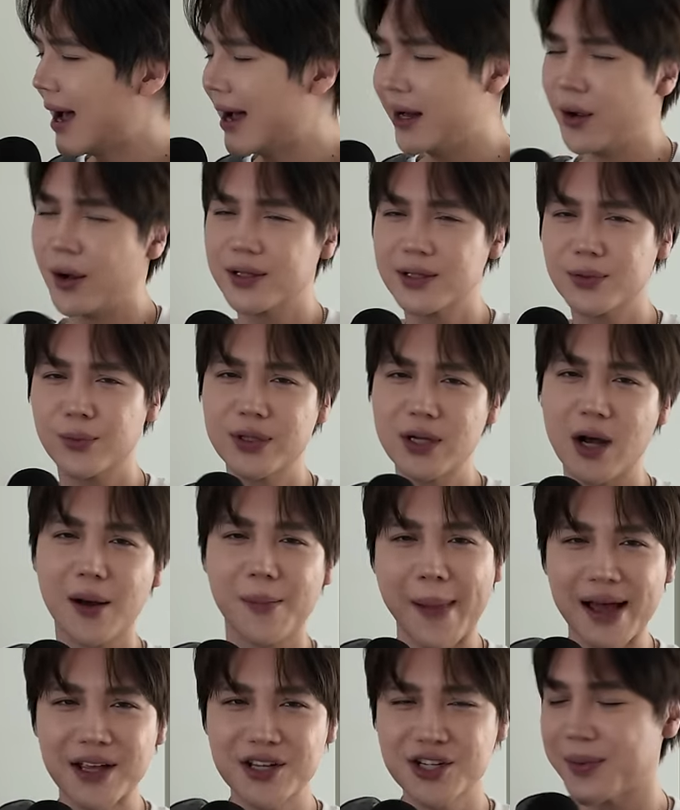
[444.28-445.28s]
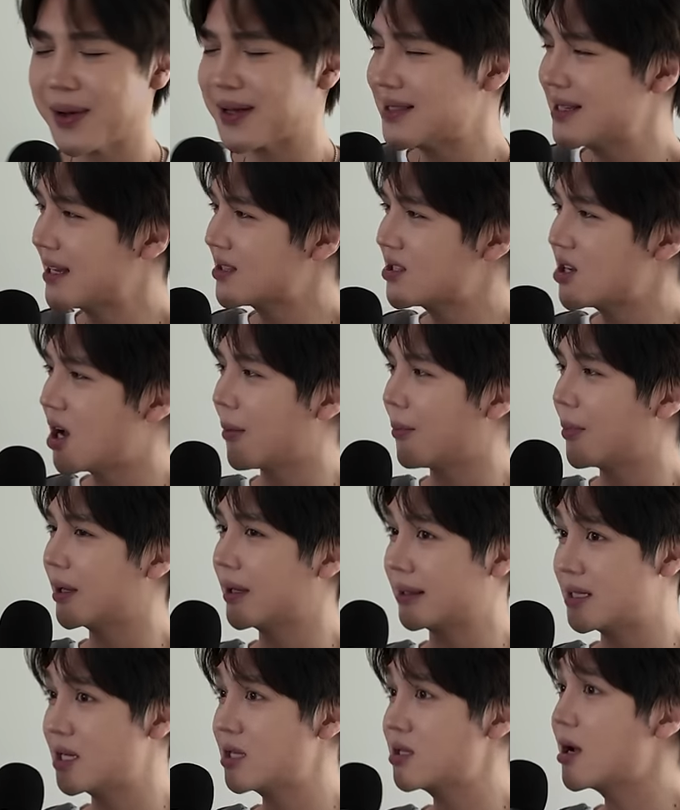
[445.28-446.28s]
I know we talk mad shit about TikTok,
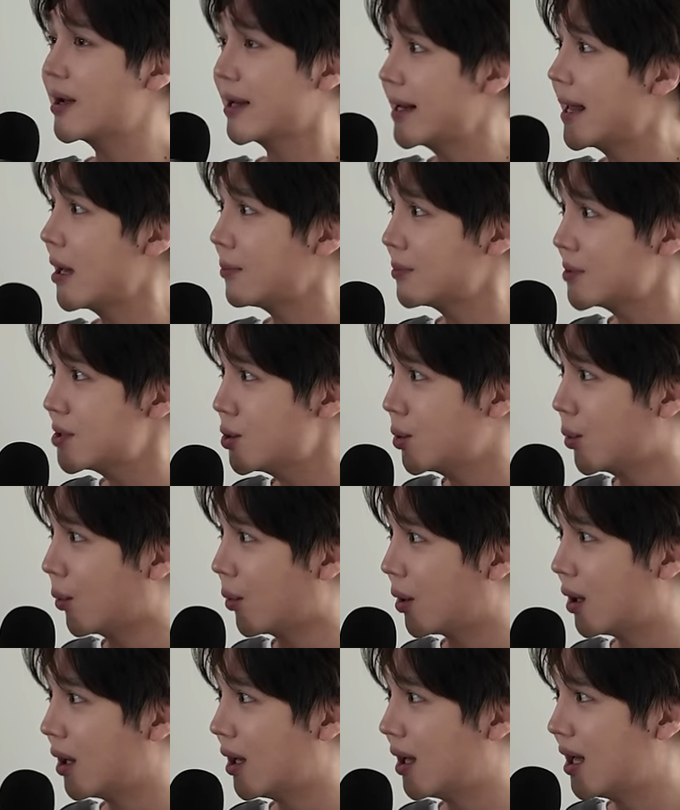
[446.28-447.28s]
but TikTok can help too.